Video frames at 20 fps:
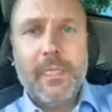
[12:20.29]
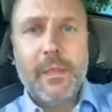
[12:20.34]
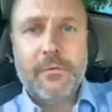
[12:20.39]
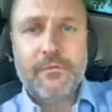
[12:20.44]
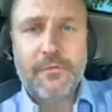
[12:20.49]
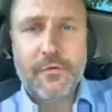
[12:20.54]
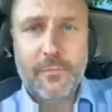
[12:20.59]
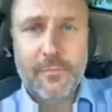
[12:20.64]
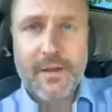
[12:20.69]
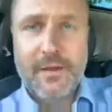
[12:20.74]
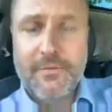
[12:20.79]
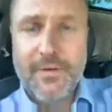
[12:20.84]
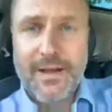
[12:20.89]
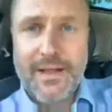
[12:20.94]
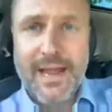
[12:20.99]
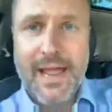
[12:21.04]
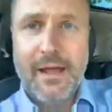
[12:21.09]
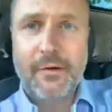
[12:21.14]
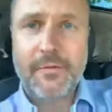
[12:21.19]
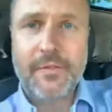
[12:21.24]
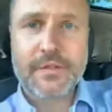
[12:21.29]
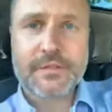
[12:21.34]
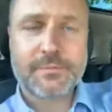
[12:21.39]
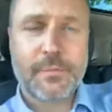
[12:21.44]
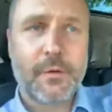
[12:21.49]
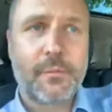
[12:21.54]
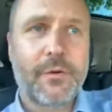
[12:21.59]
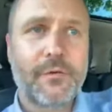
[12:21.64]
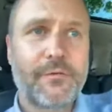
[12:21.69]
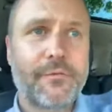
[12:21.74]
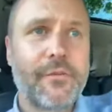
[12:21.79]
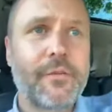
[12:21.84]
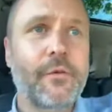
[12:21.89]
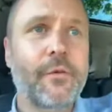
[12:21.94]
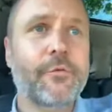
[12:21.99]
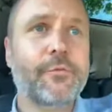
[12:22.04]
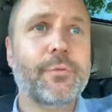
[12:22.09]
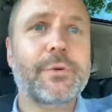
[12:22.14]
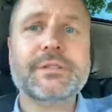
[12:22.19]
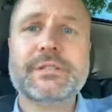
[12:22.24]
for me right now in this moment
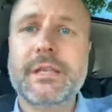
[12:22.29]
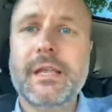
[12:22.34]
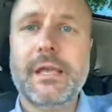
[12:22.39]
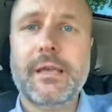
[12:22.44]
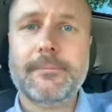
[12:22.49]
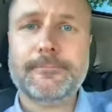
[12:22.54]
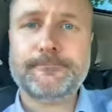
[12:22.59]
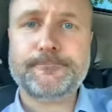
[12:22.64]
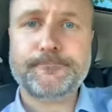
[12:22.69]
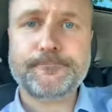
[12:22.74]
feels risky